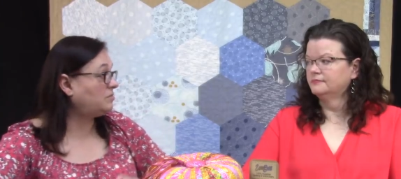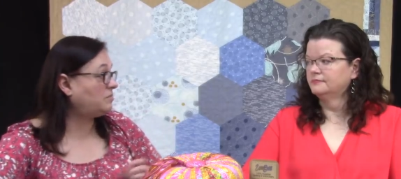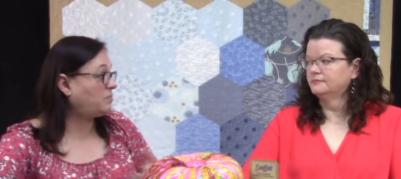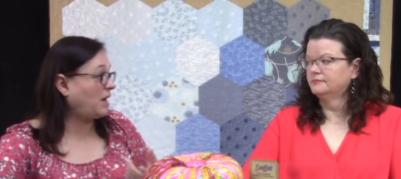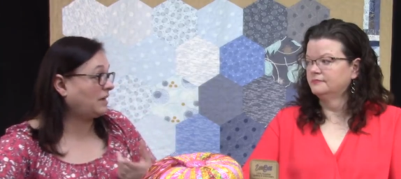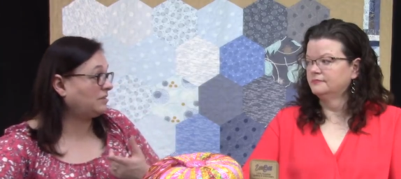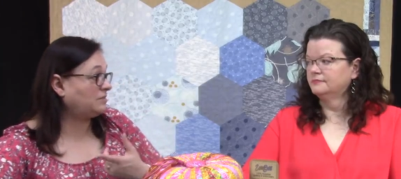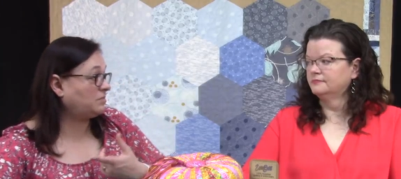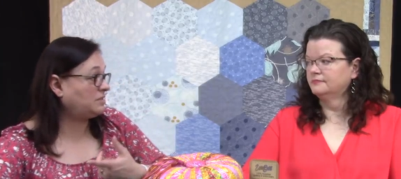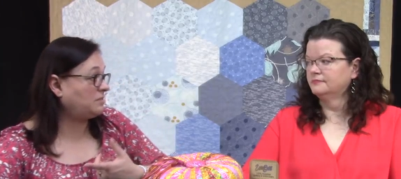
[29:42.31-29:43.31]

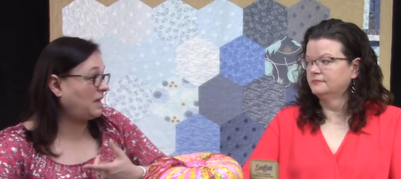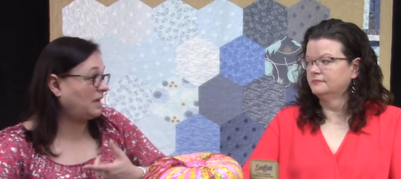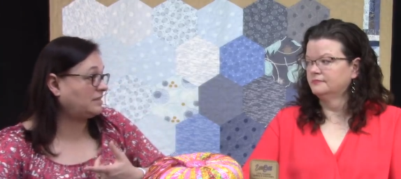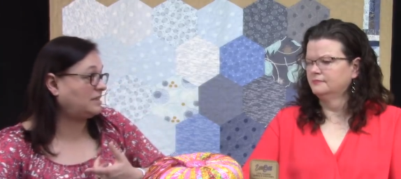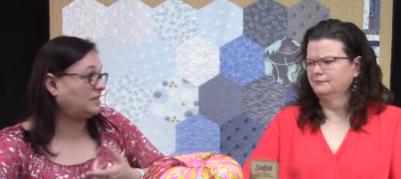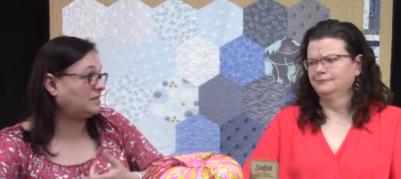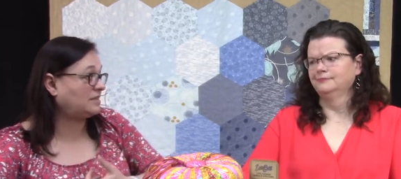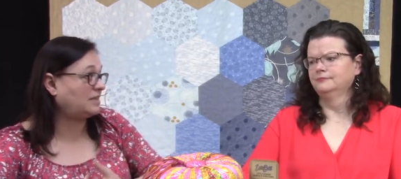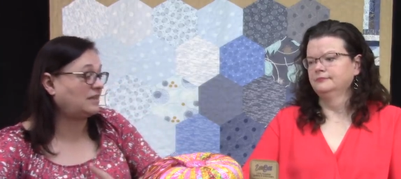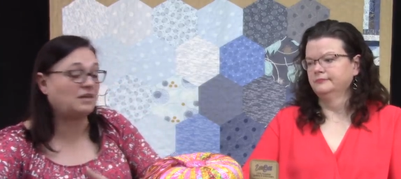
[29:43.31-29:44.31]
Speaker 1: practice with some hexies
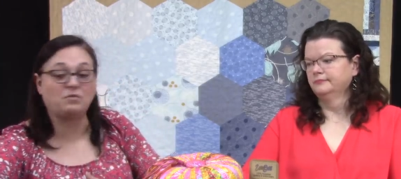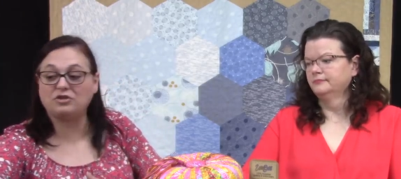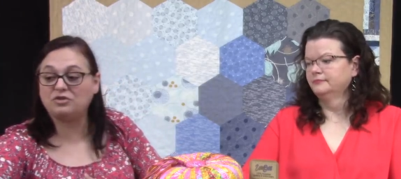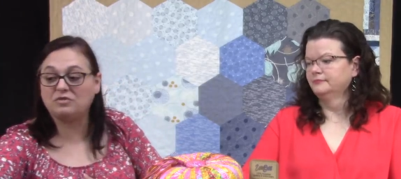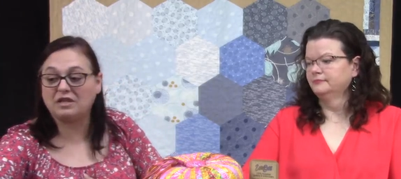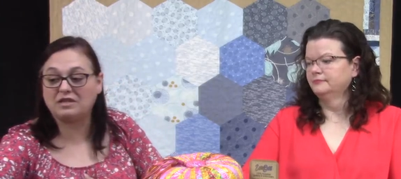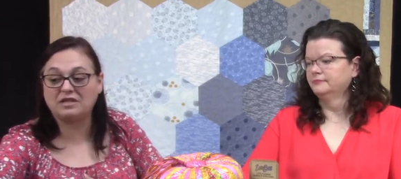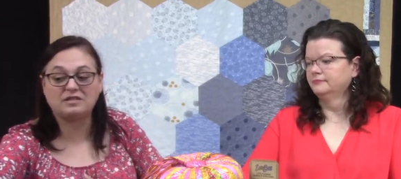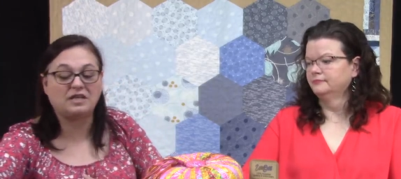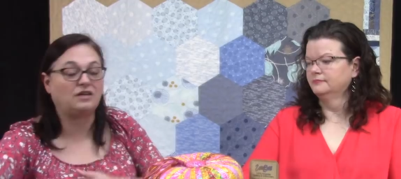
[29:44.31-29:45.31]
because I think once you get
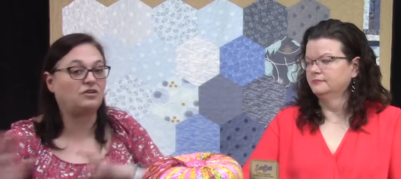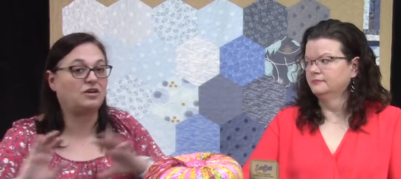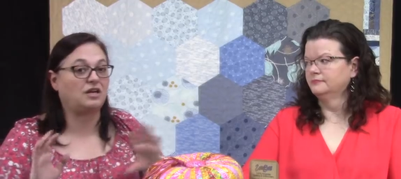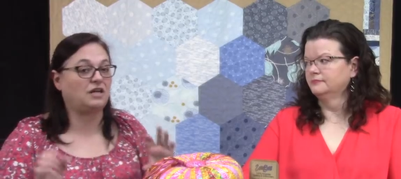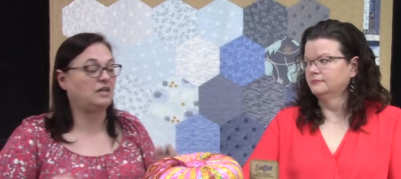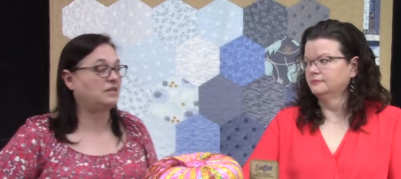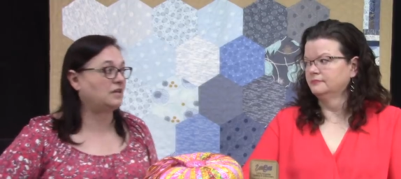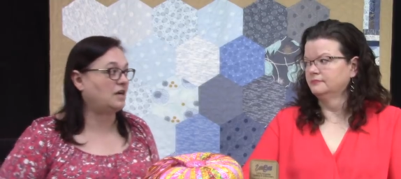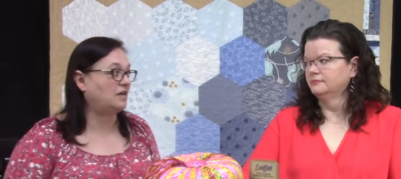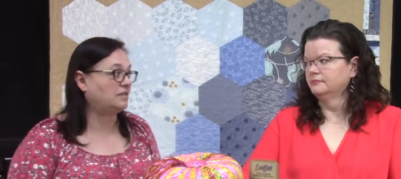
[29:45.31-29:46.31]
this down, you're going to get the
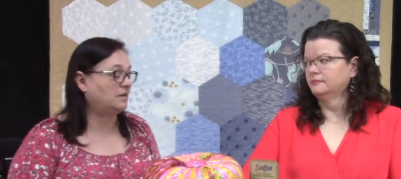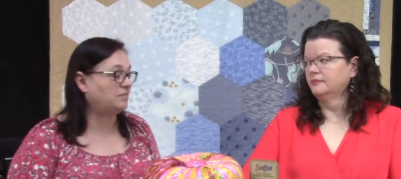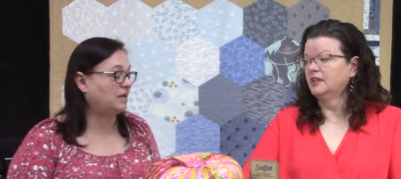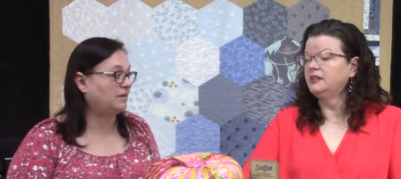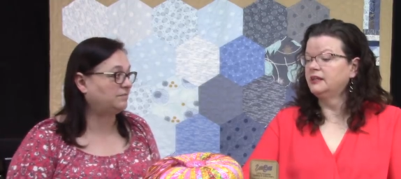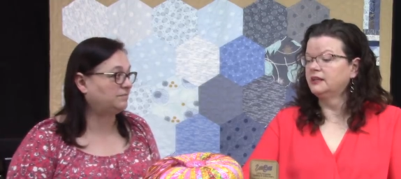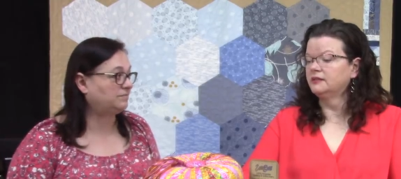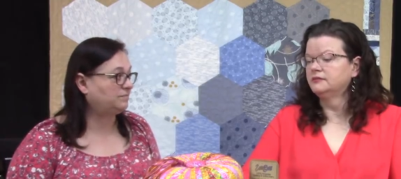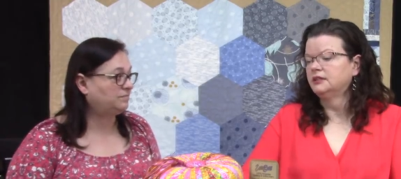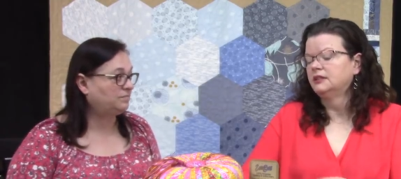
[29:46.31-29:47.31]
concept down. Yeah.
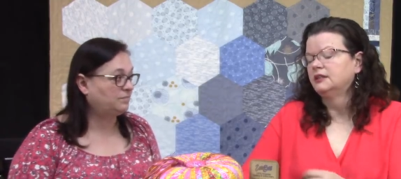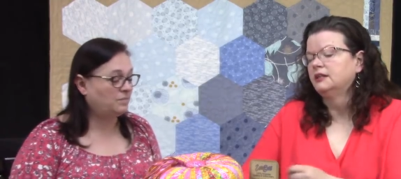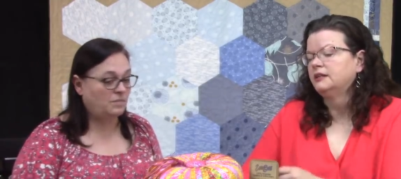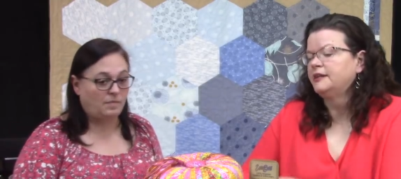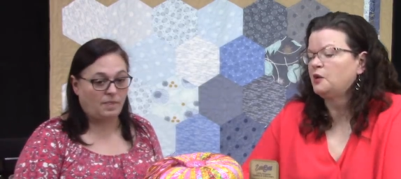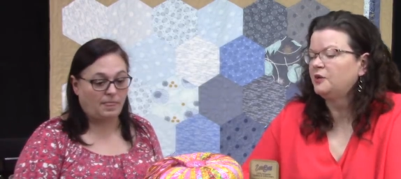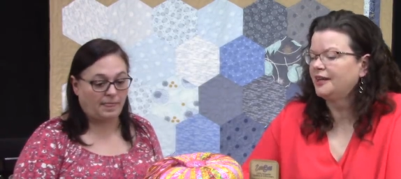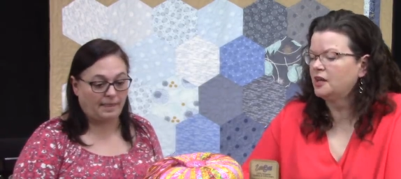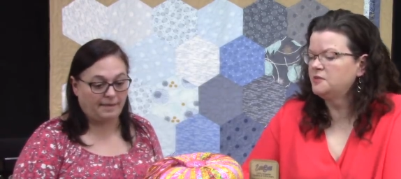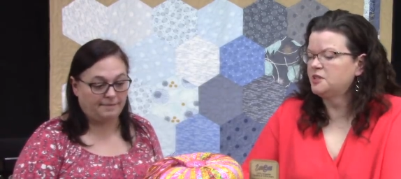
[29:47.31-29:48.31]
Now, when
Speaker 2: it
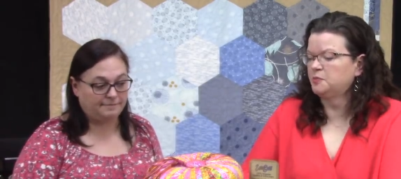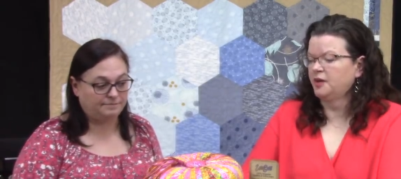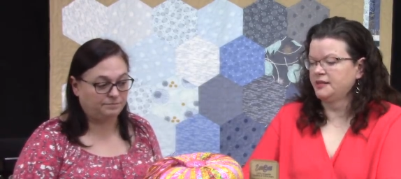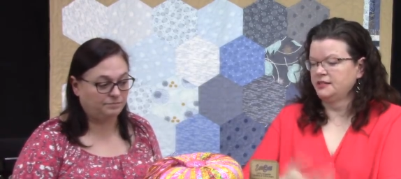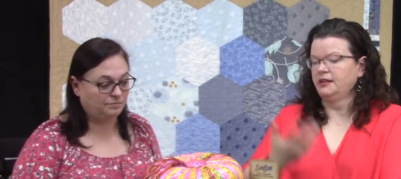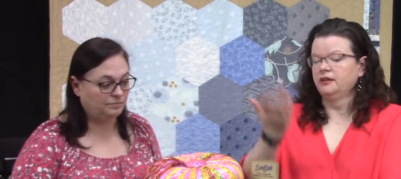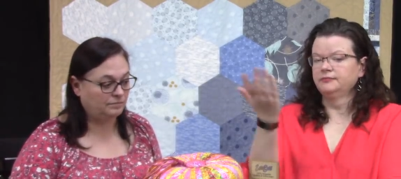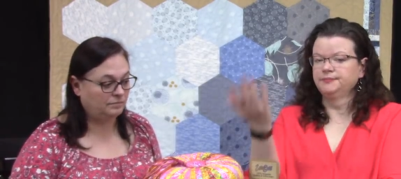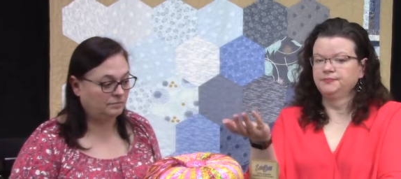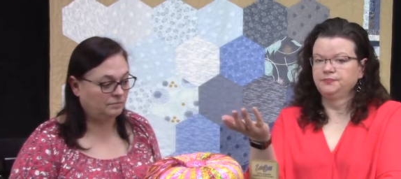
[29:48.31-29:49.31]
comes to pressing,
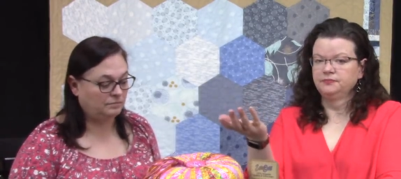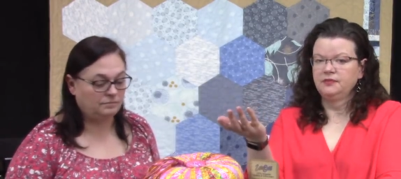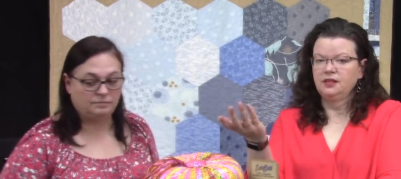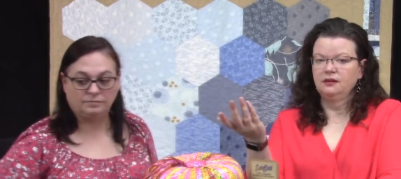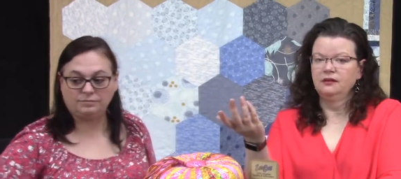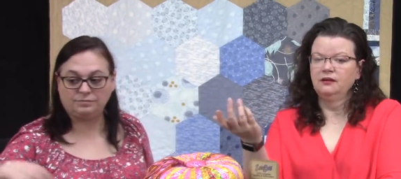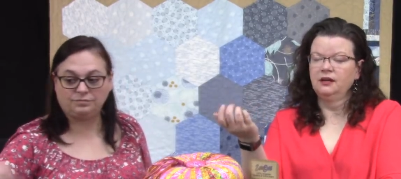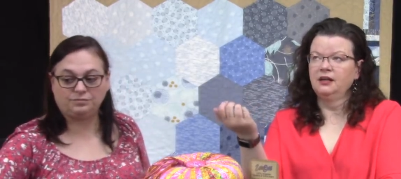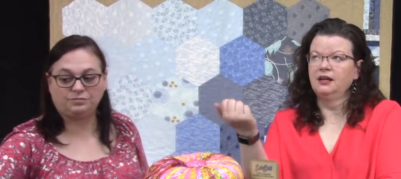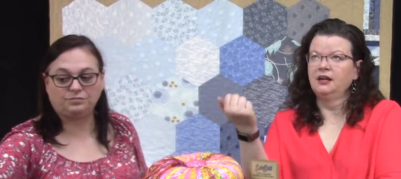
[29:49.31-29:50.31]

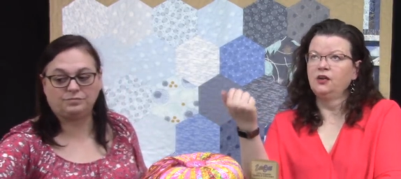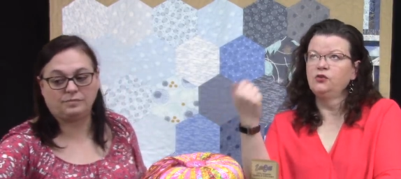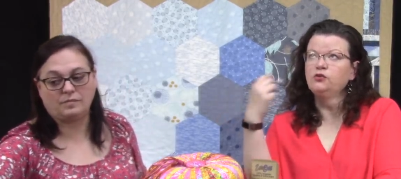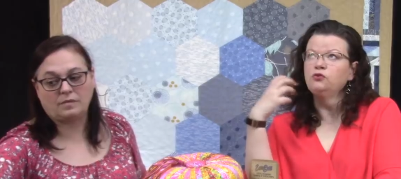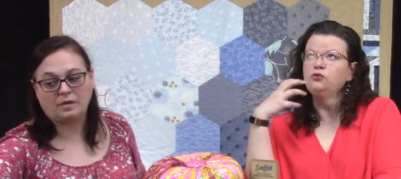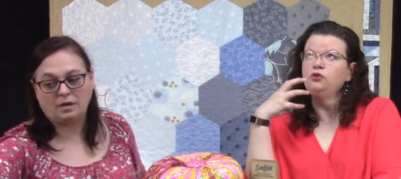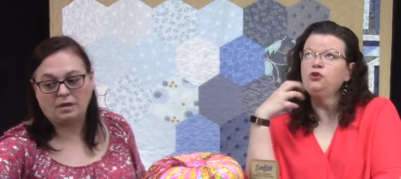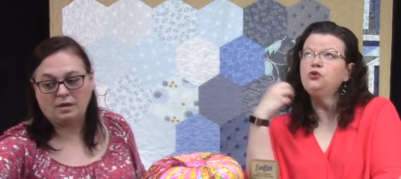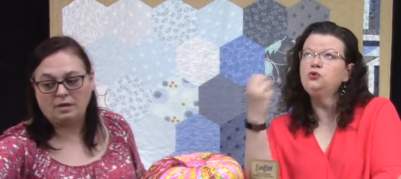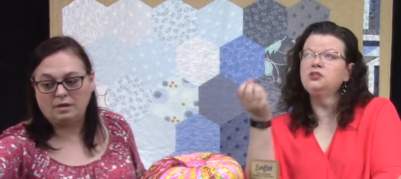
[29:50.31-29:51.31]
uh,
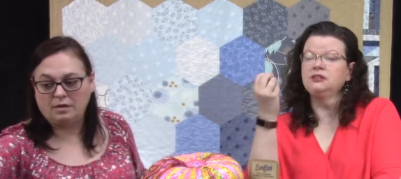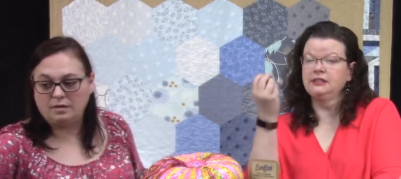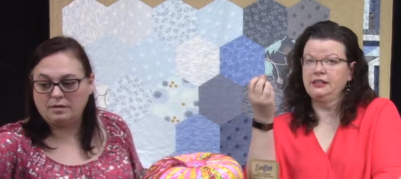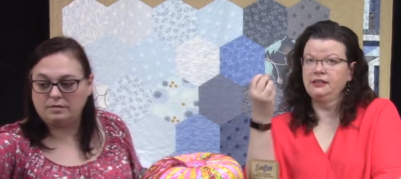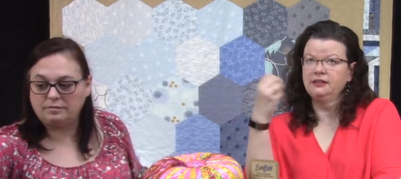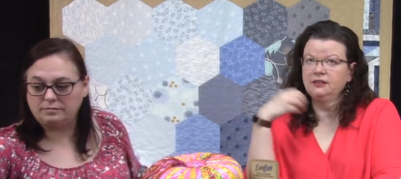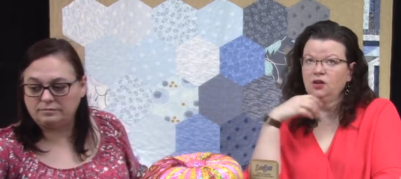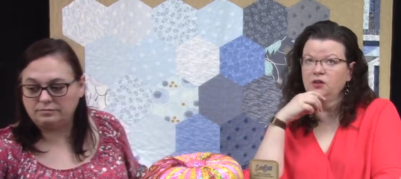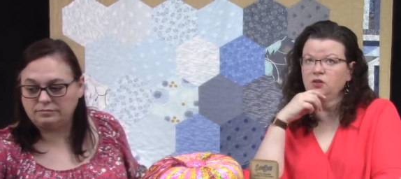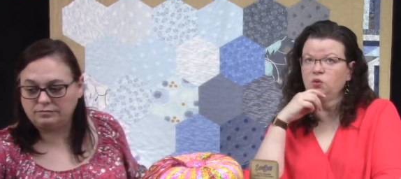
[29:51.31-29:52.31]
usually
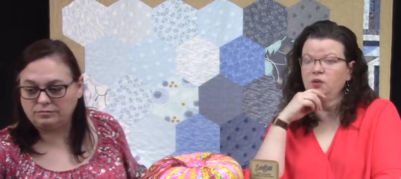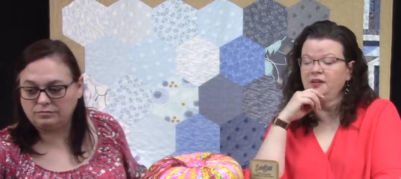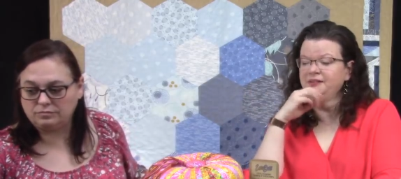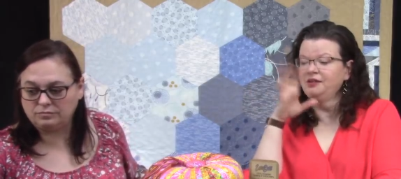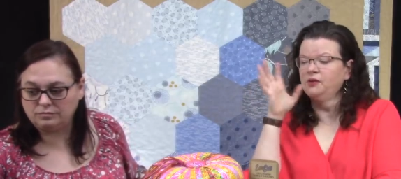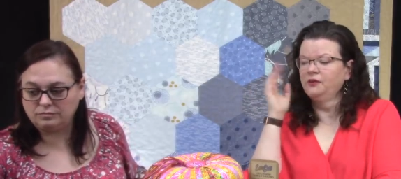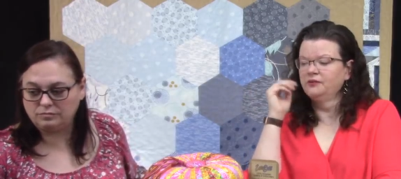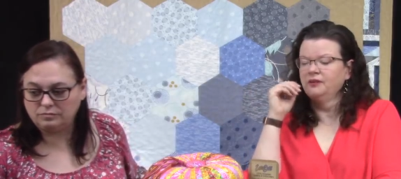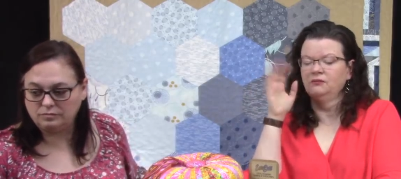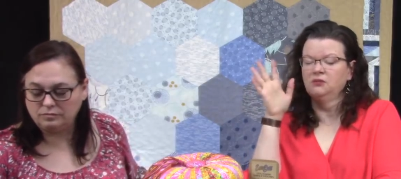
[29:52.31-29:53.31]
on quilts, you know,
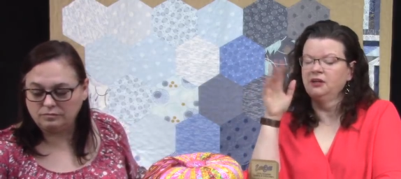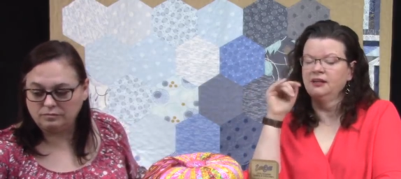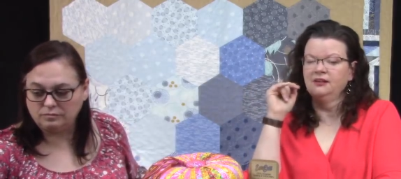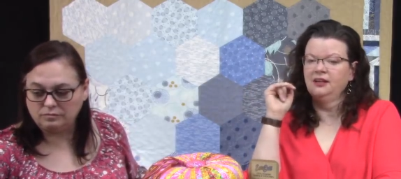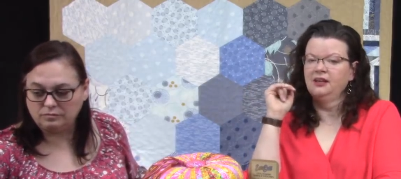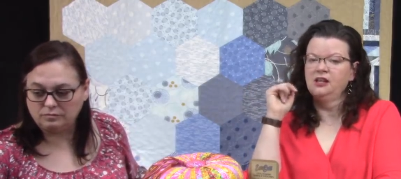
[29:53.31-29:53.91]
uh, we're not going to get in